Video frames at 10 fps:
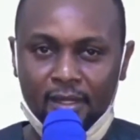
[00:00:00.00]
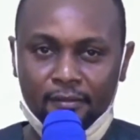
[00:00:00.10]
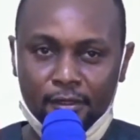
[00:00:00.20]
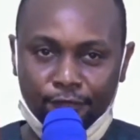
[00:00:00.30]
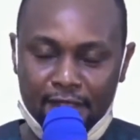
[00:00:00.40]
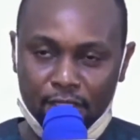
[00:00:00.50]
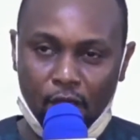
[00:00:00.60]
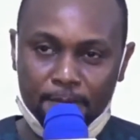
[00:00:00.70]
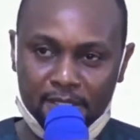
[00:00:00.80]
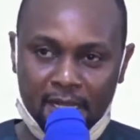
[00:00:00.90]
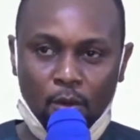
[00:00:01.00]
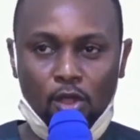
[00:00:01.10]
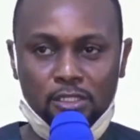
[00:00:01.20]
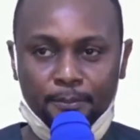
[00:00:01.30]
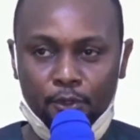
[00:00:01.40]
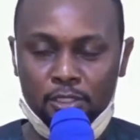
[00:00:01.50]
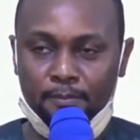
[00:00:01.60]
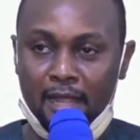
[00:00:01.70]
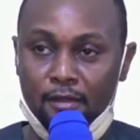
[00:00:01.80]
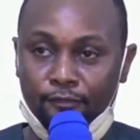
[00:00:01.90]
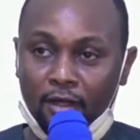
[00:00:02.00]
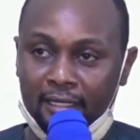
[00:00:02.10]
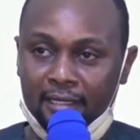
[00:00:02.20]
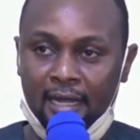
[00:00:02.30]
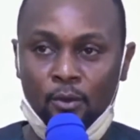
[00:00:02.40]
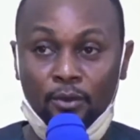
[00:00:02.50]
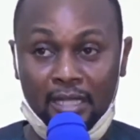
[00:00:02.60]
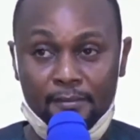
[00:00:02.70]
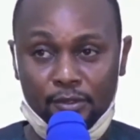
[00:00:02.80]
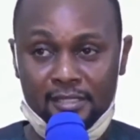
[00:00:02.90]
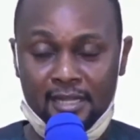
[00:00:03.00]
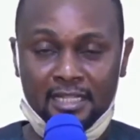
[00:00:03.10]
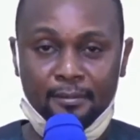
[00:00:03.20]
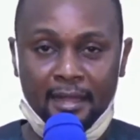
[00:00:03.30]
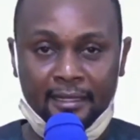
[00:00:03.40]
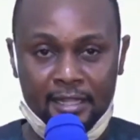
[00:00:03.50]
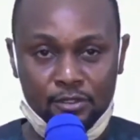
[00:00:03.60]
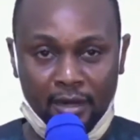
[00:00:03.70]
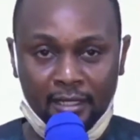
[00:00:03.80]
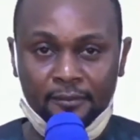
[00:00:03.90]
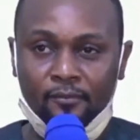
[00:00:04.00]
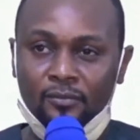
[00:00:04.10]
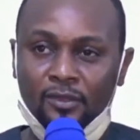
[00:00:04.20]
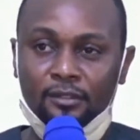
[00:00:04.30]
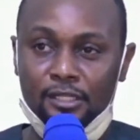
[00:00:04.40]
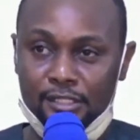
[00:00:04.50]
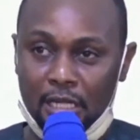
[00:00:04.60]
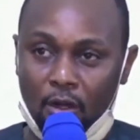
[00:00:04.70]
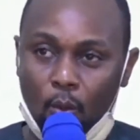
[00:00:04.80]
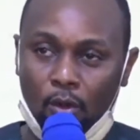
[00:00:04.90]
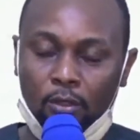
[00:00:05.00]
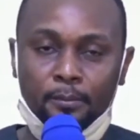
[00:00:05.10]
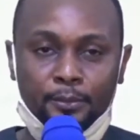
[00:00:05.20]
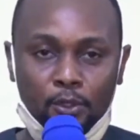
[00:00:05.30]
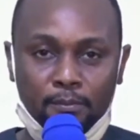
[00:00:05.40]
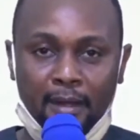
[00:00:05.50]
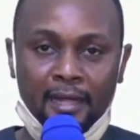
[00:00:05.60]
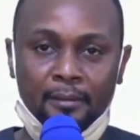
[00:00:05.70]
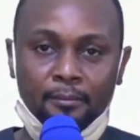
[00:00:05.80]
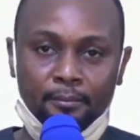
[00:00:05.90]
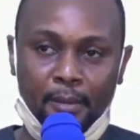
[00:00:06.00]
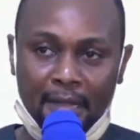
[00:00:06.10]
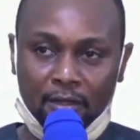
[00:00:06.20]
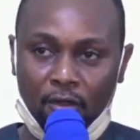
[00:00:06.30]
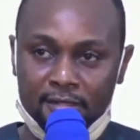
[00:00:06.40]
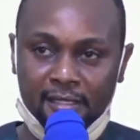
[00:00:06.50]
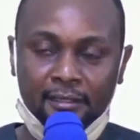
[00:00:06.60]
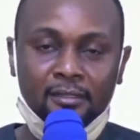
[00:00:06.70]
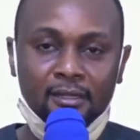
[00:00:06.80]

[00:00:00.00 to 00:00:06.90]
The first upstairs was built by a foreigner who came to reside in my kindred. The second one built by my cousin.